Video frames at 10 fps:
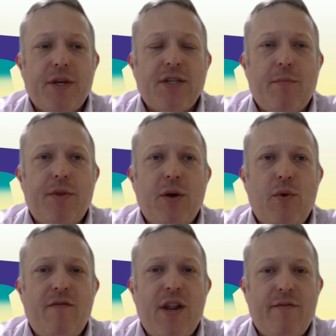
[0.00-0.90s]
Something
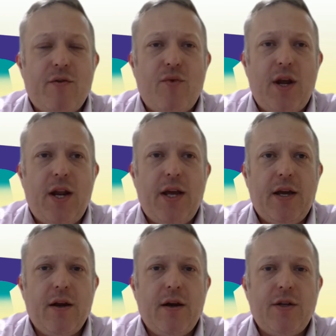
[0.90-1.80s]
we've never
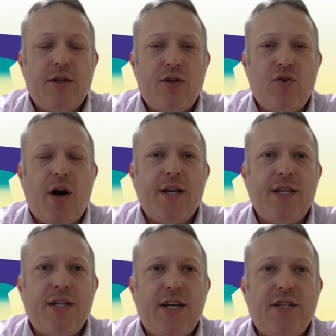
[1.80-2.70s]
really tried
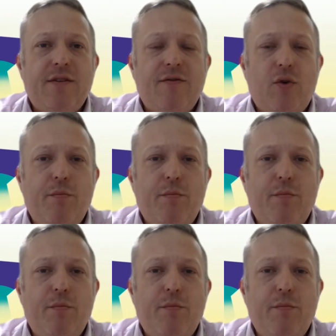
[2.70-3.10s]
and tested for.